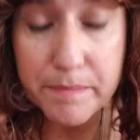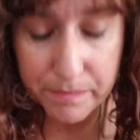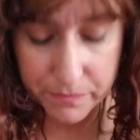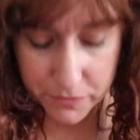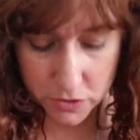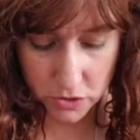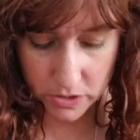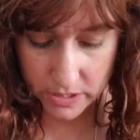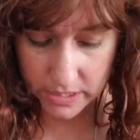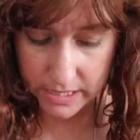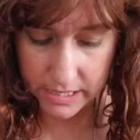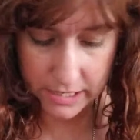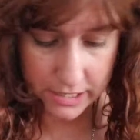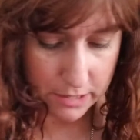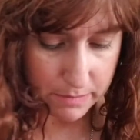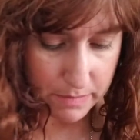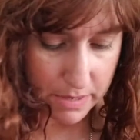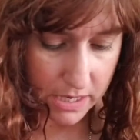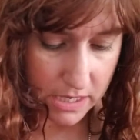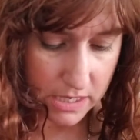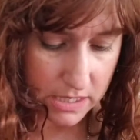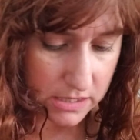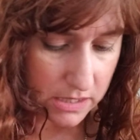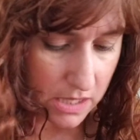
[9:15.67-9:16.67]
You're going to hear
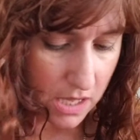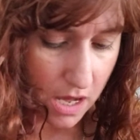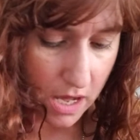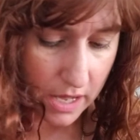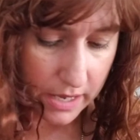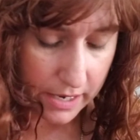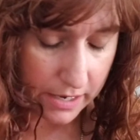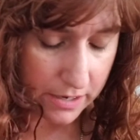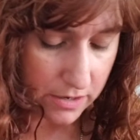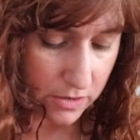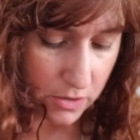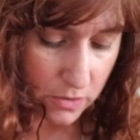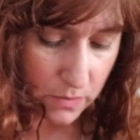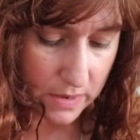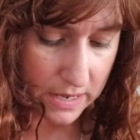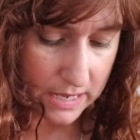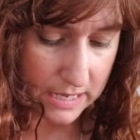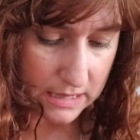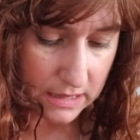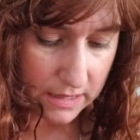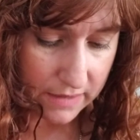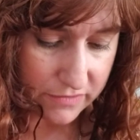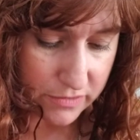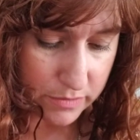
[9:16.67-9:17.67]
about it a lot. I don't know why
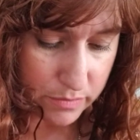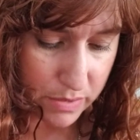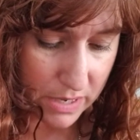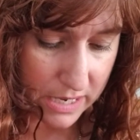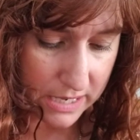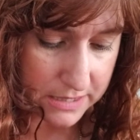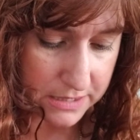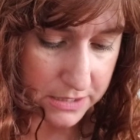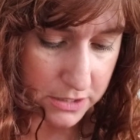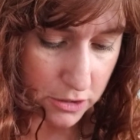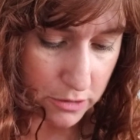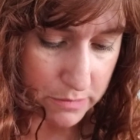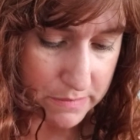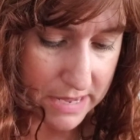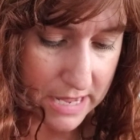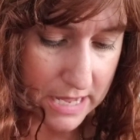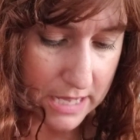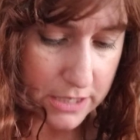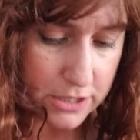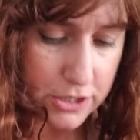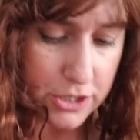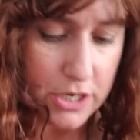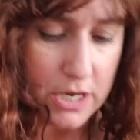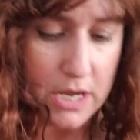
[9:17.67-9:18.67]
I love the brand so
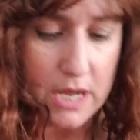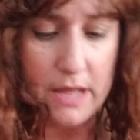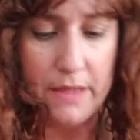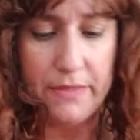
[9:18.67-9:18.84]
much.